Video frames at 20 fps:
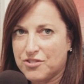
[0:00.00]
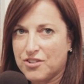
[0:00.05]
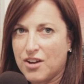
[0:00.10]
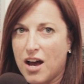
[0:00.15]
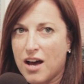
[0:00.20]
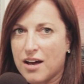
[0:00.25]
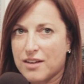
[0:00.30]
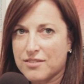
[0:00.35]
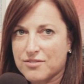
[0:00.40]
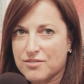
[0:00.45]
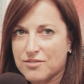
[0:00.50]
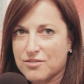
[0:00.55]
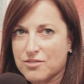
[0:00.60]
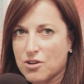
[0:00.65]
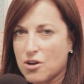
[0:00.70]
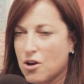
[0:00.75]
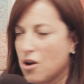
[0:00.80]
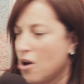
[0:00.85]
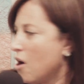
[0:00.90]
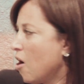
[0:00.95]
dust
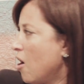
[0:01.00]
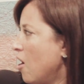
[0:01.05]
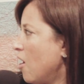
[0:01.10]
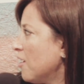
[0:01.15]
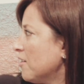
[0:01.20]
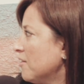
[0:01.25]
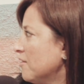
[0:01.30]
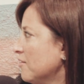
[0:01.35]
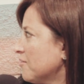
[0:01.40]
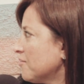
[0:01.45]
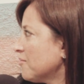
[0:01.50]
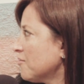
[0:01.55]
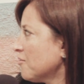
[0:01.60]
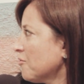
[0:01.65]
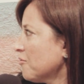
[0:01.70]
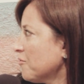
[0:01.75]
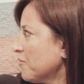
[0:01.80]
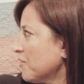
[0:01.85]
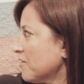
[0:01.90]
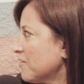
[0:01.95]
on a
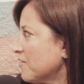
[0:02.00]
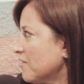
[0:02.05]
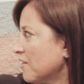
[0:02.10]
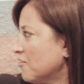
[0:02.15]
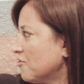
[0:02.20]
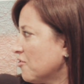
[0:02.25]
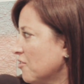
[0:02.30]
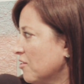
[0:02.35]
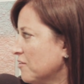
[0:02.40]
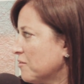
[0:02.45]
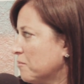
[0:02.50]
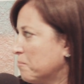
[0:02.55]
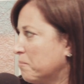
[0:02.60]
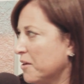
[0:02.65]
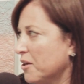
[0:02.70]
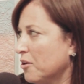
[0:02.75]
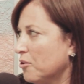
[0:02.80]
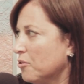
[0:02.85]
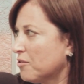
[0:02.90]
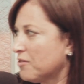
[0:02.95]
surface that just
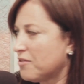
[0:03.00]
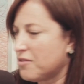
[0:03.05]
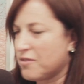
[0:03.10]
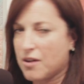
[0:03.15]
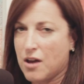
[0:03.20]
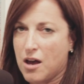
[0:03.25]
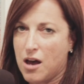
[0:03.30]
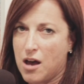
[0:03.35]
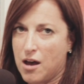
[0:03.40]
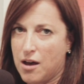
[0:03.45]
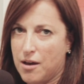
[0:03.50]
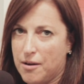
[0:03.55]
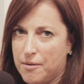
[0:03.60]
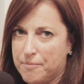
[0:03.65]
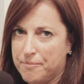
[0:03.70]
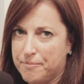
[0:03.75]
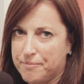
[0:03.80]
builds up.